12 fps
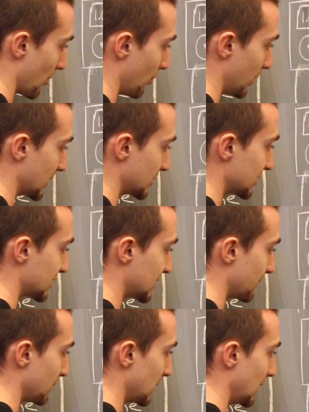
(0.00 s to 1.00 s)
We can just
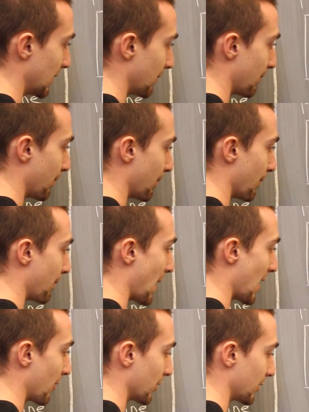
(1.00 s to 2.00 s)
simply
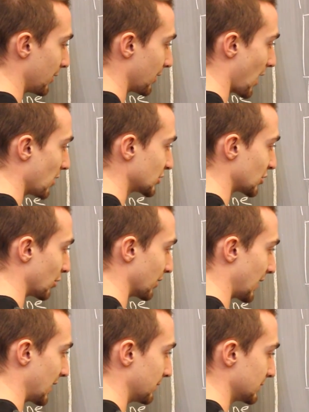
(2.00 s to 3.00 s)
power your household
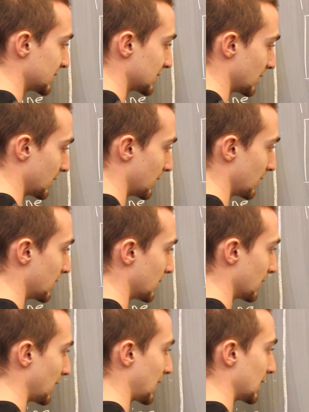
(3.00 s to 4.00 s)
items
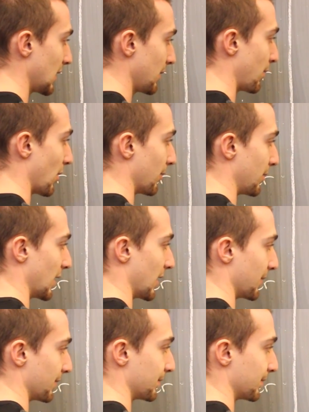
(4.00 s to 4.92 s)
like a light bulb here.